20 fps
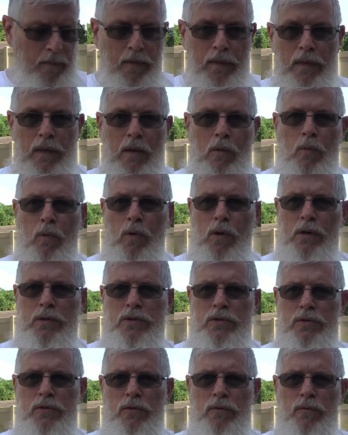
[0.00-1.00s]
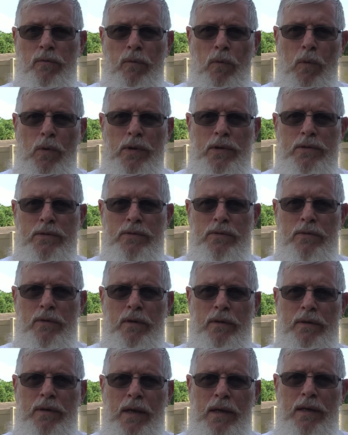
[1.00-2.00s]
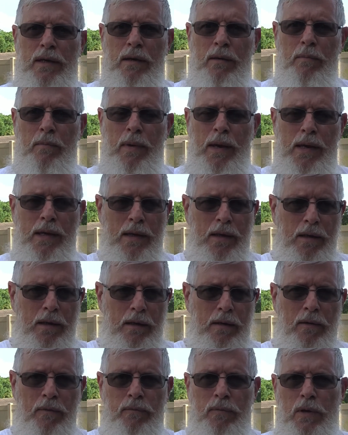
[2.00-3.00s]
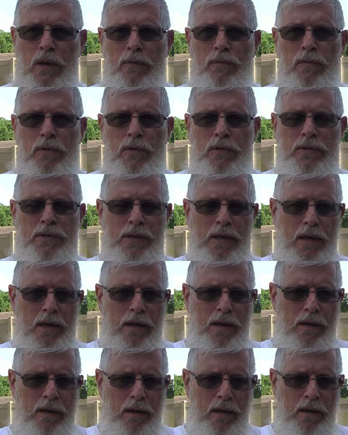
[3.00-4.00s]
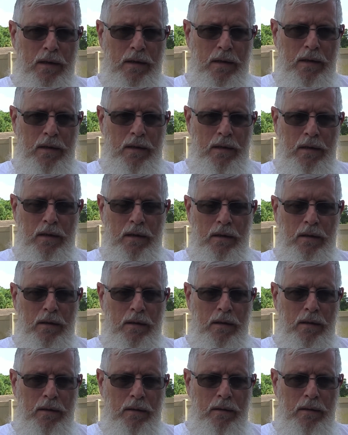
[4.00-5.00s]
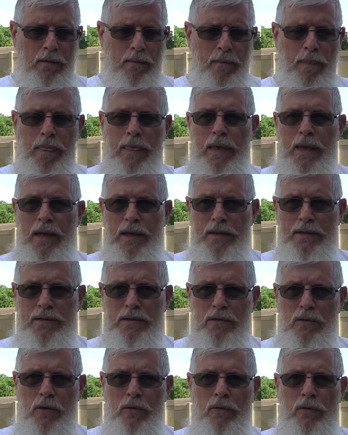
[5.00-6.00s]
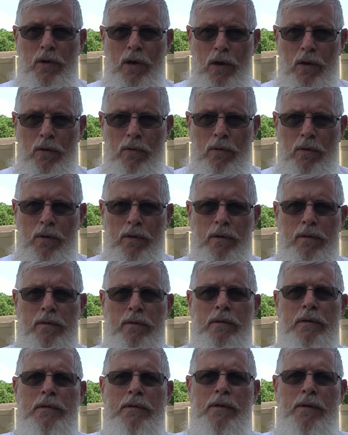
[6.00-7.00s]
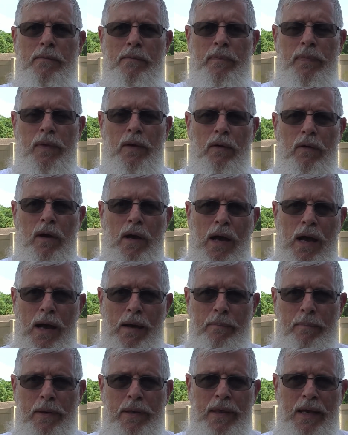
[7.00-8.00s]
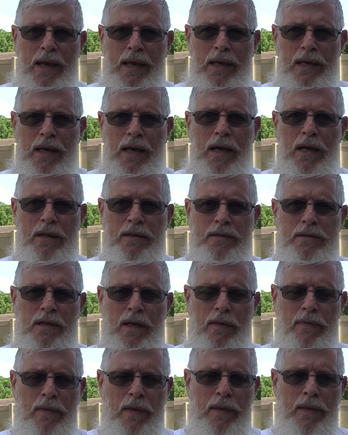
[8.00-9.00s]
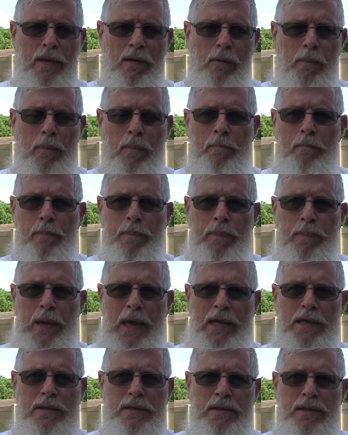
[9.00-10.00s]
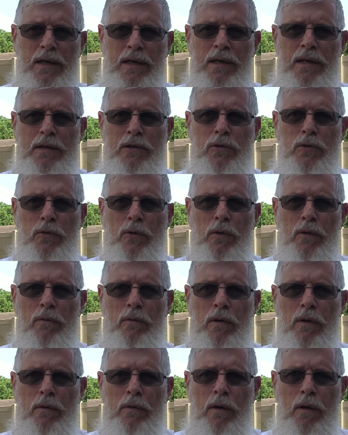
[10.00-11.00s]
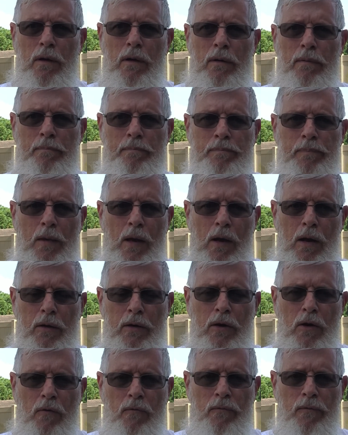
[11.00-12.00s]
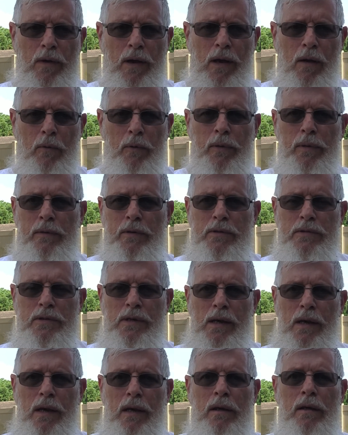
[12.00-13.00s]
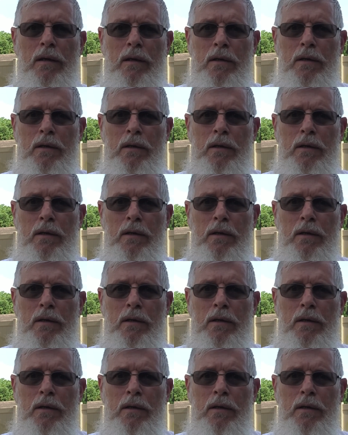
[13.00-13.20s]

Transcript: They want your voice so that they can make, if you say yes or no, they'll copy that yes and then they'll paste it into a audio file where they're saying,